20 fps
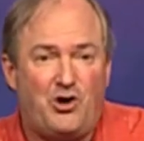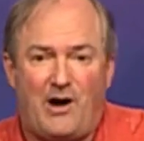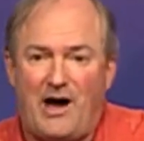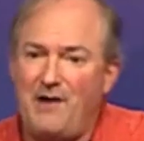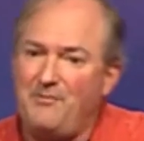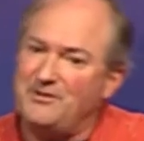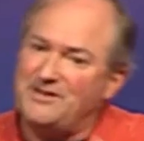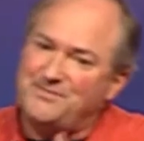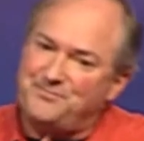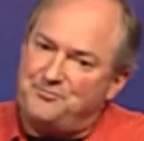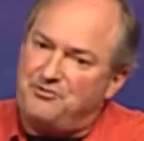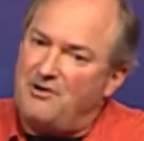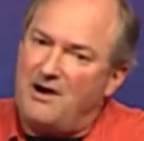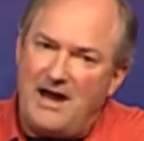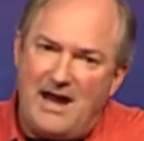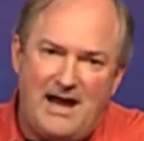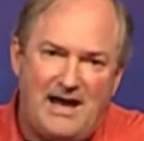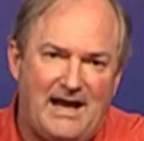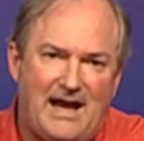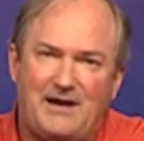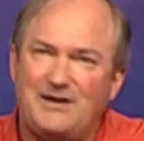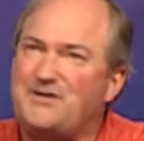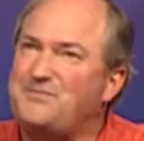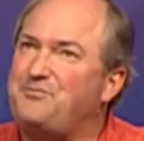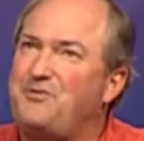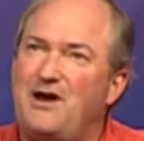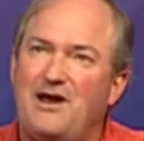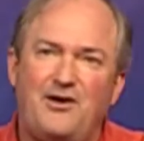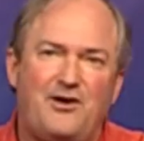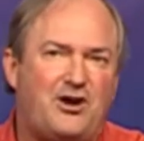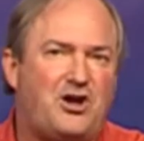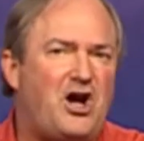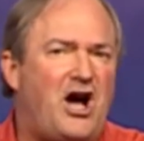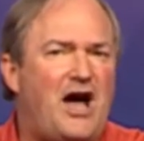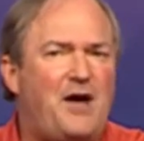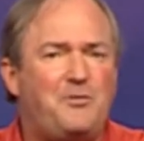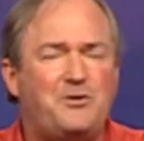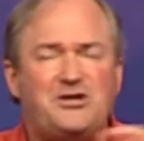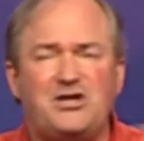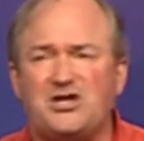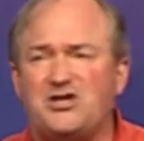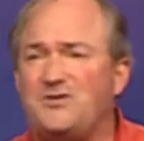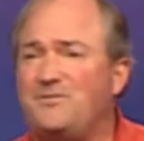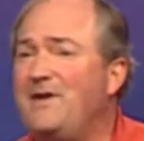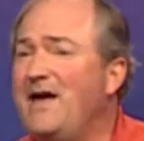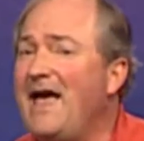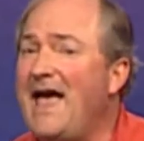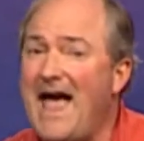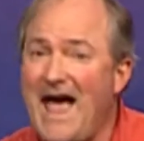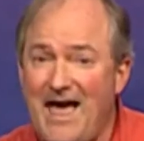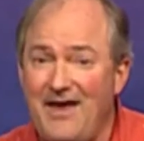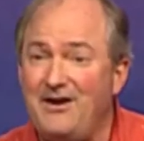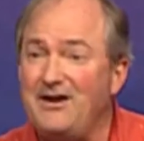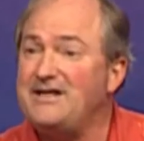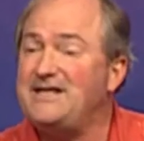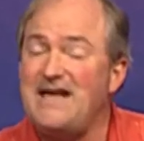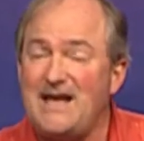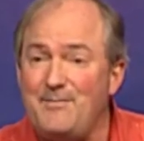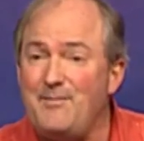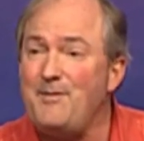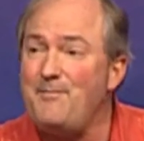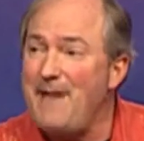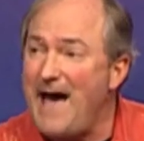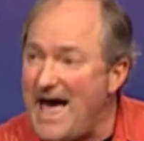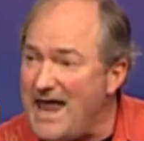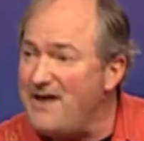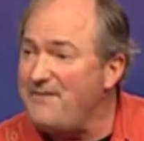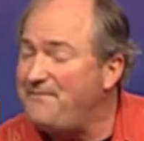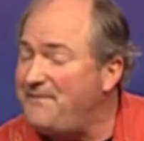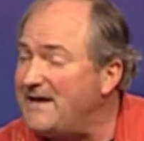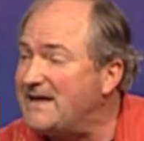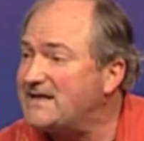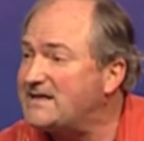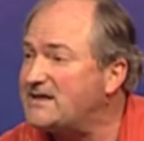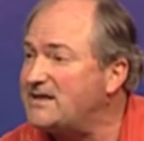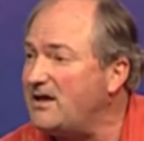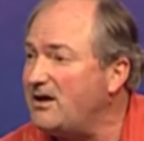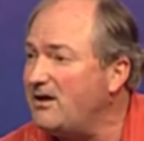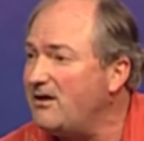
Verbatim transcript: I was praying and I was praying that God would touch him, and a demon manifested.